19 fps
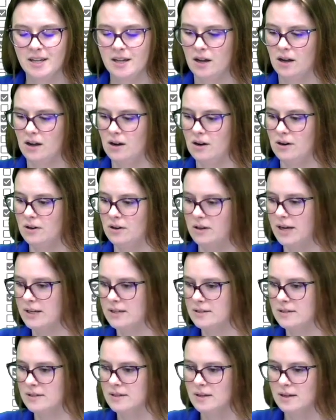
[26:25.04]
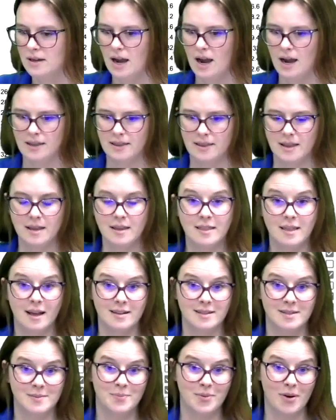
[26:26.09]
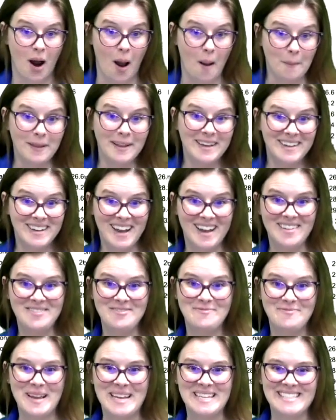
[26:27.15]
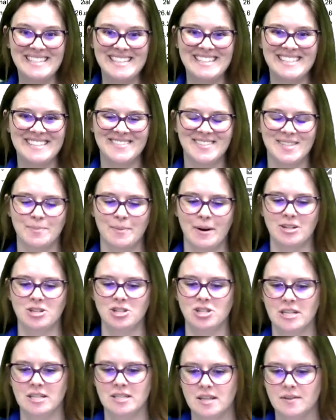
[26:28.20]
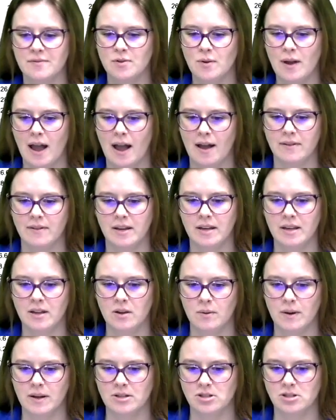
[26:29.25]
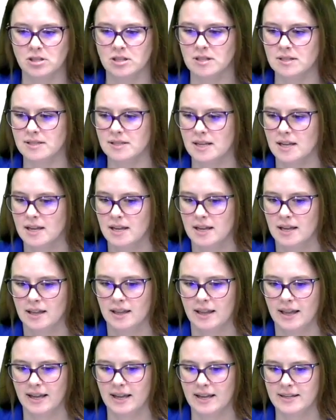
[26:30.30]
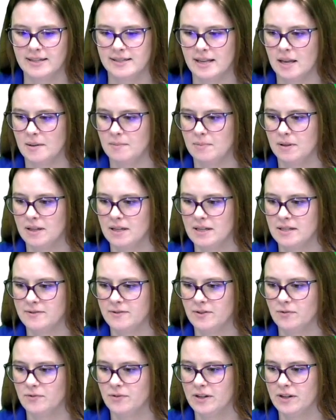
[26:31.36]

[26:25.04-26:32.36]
All right. I think that's probably enough basics of spreadsheets. If you have any questions, like I said, please feel free